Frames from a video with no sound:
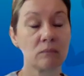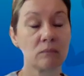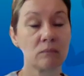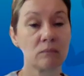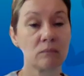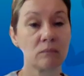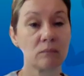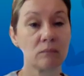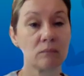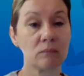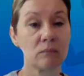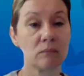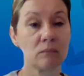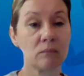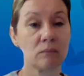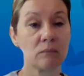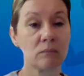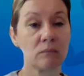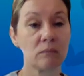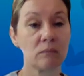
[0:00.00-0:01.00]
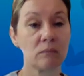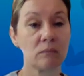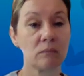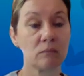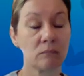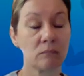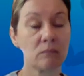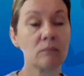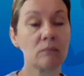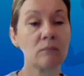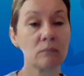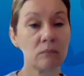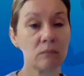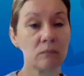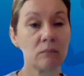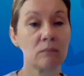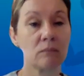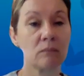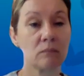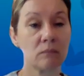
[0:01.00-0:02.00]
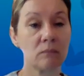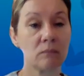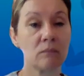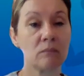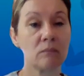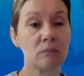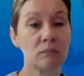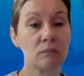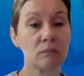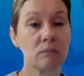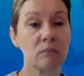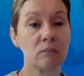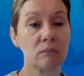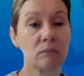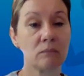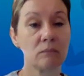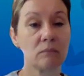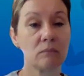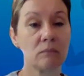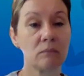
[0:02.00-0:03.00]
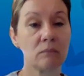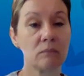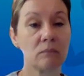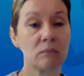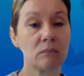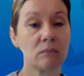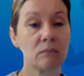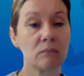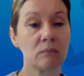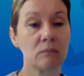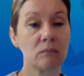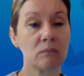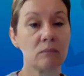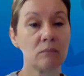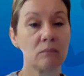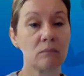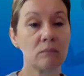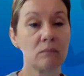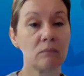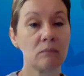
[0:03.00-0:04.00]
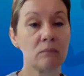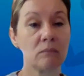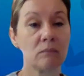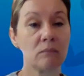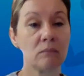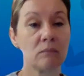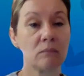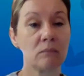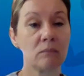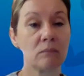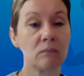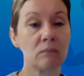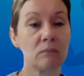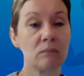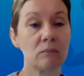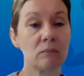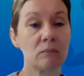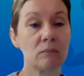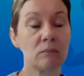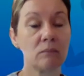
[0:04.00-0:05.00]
No words are spoken by the person on screen.